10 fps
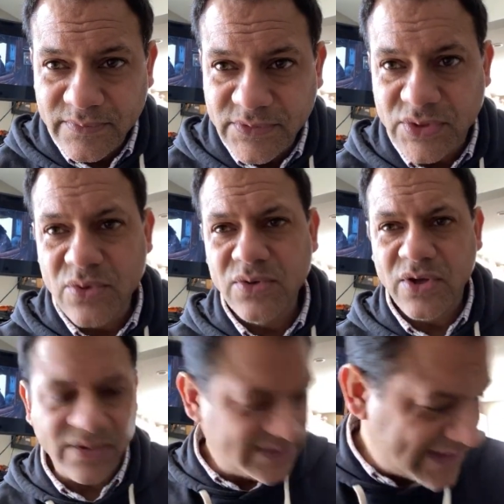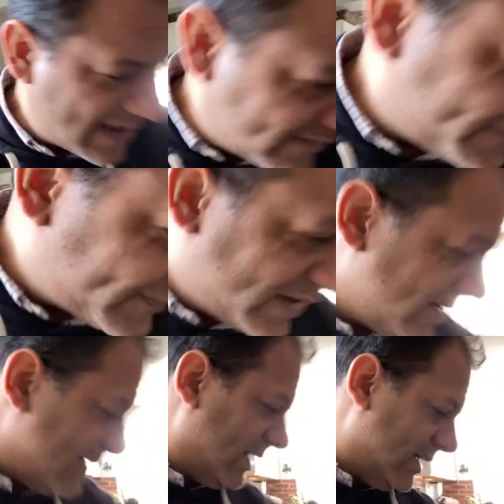To yourself. All
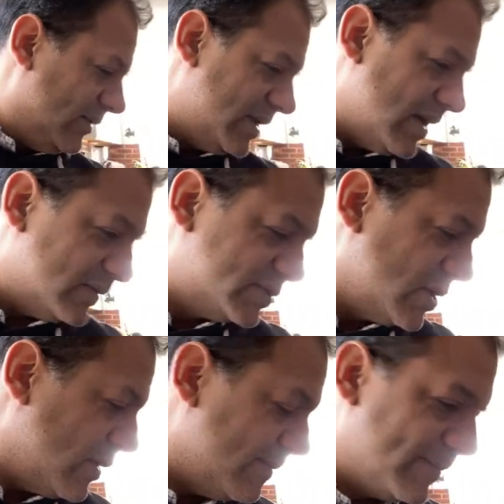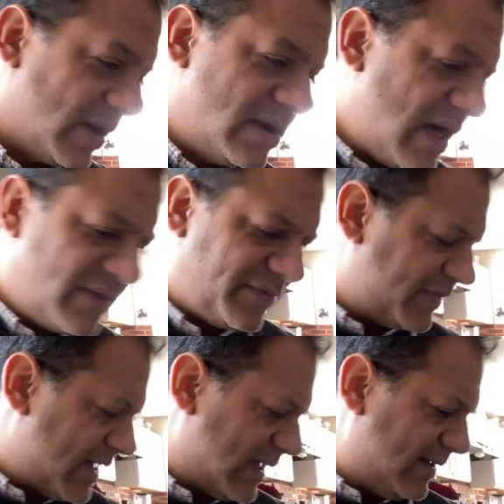right, here we go. So another
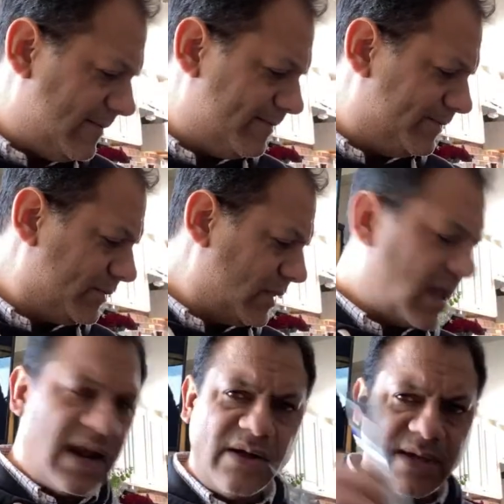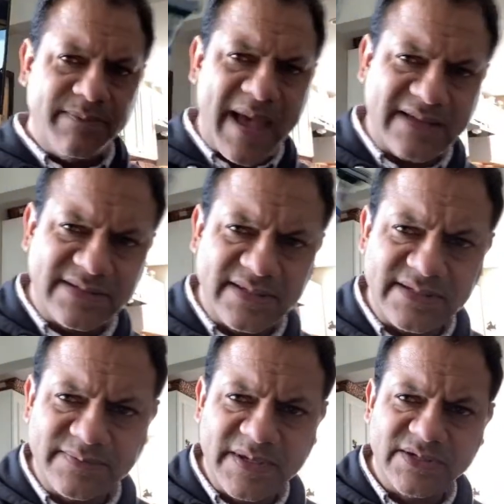thing, and I'll get back to
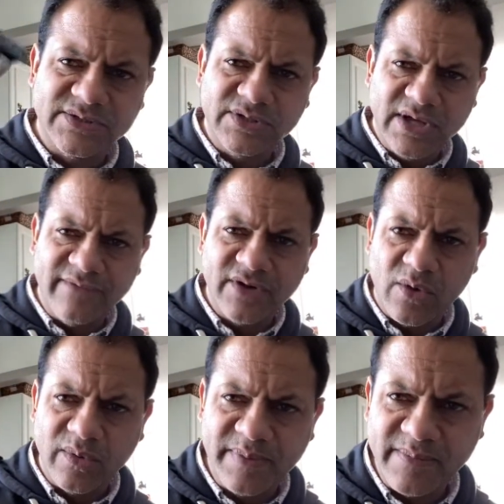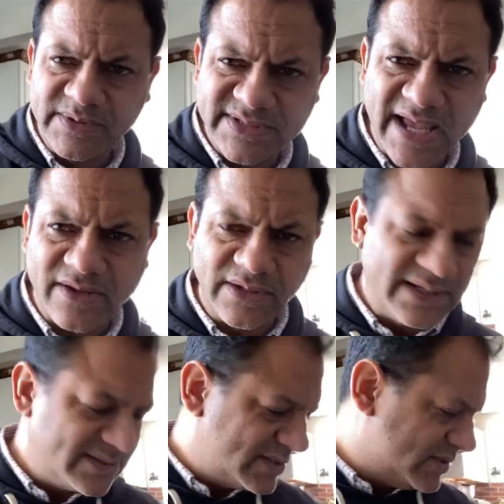this because you never know when people cycle
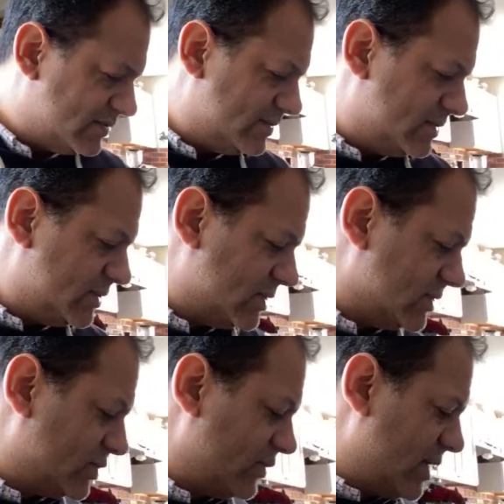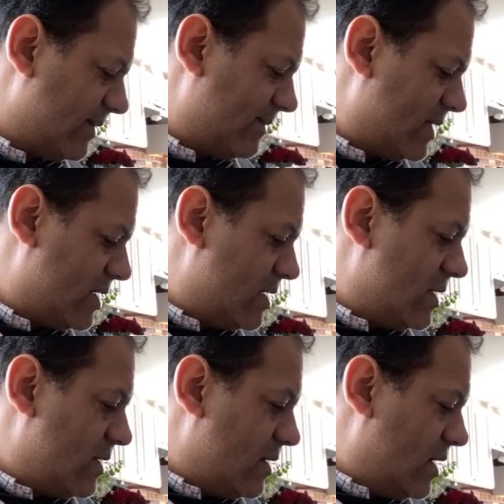into the, to the stream.
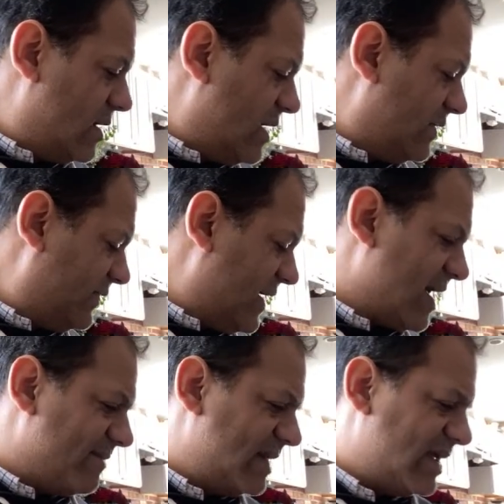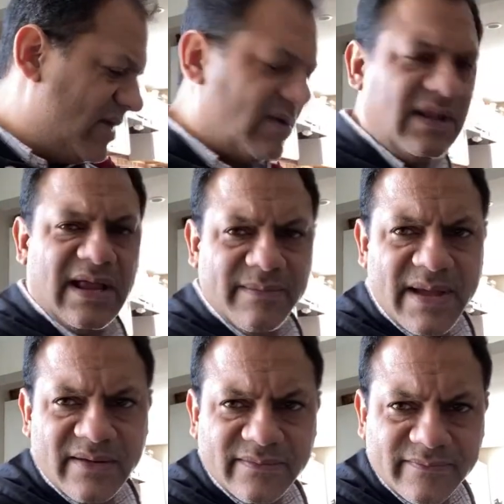Another thing I've been hearing a lot
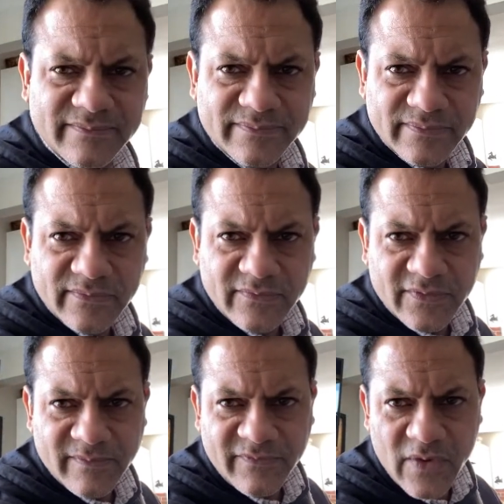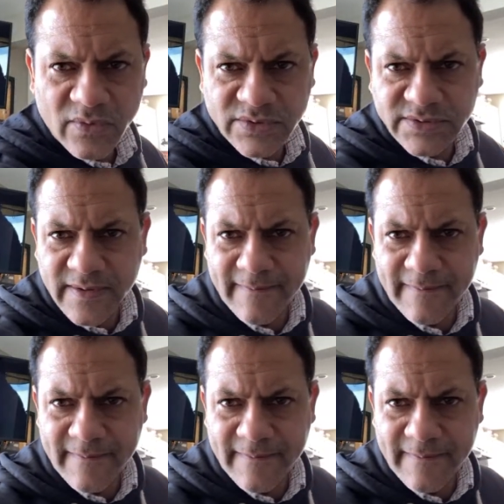about from folks.